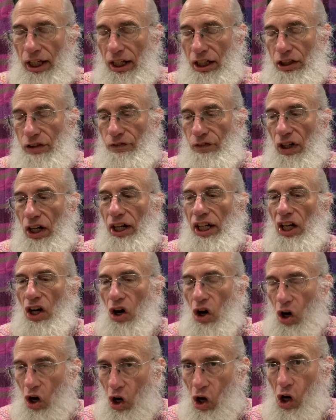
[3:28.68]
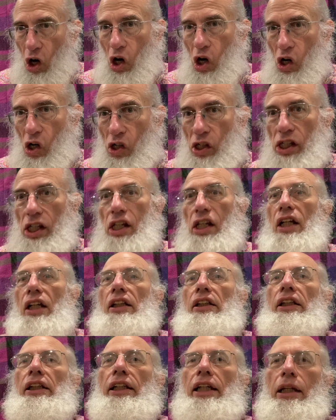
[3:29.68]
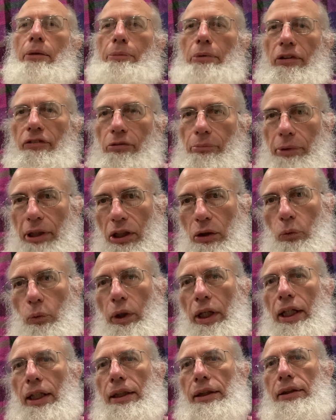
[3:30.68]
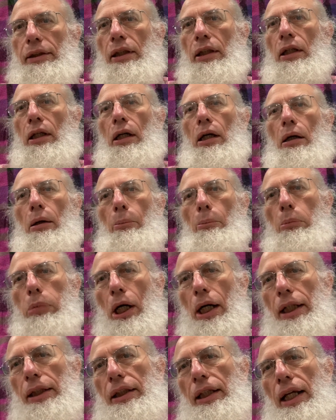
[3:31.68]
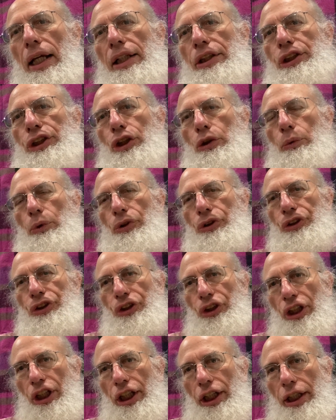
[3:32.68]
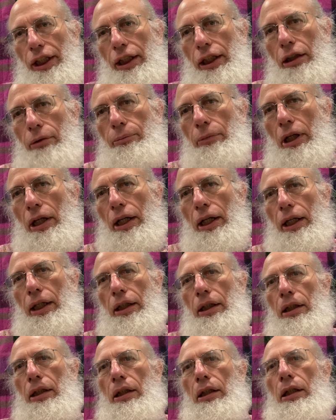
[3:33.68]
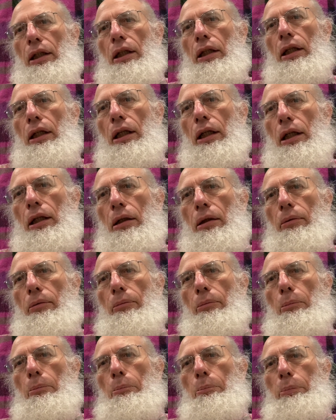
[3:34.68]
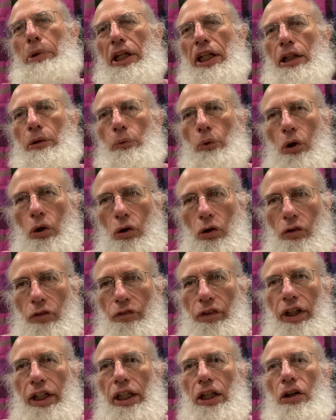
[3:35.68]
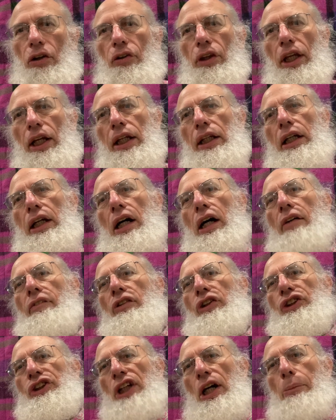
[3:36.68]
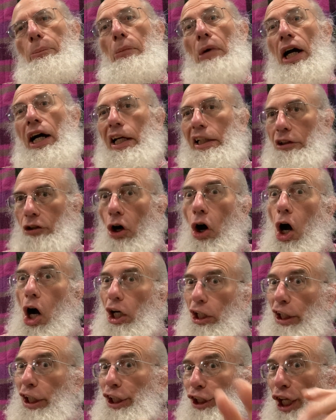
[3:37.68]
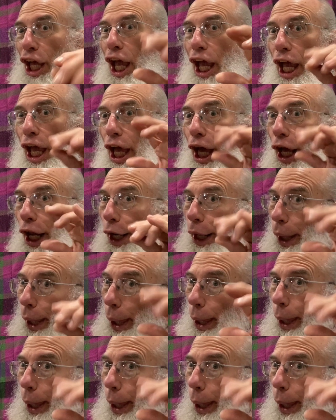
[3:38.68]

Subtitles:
very hard to keep there from being weeds. But as you will see in my B-roll video that covers up my talking head,